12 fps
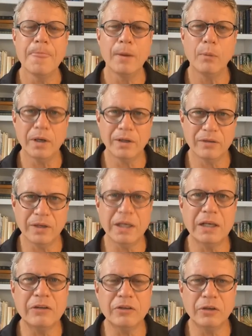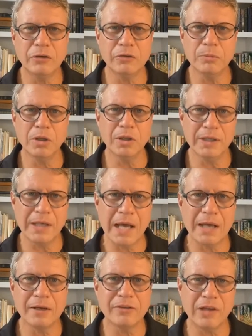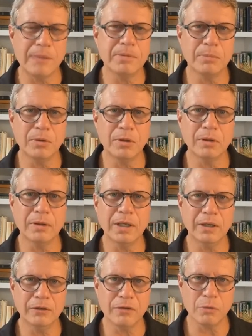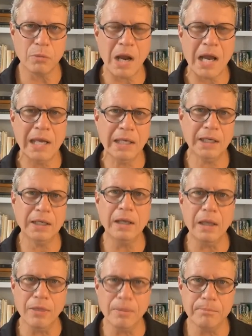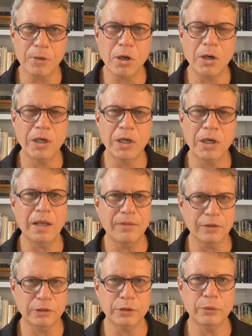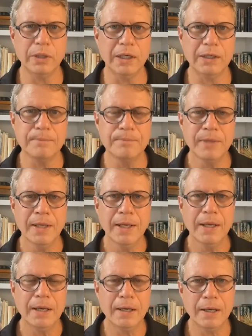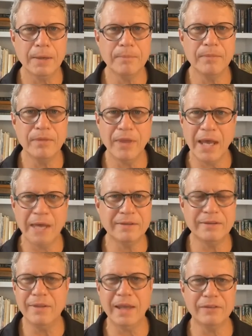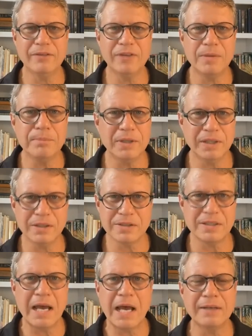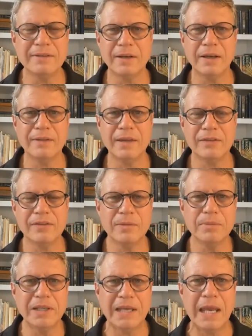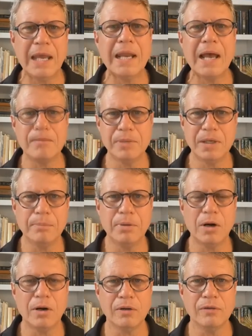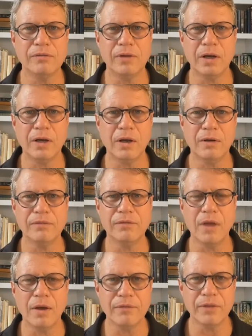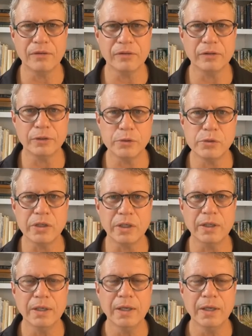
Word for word: What is inexcusable and not acceptable is the rioting and the burning and the looting. Um, that that simply is not uh, that simply cannot be a part of uh, of, of the solution.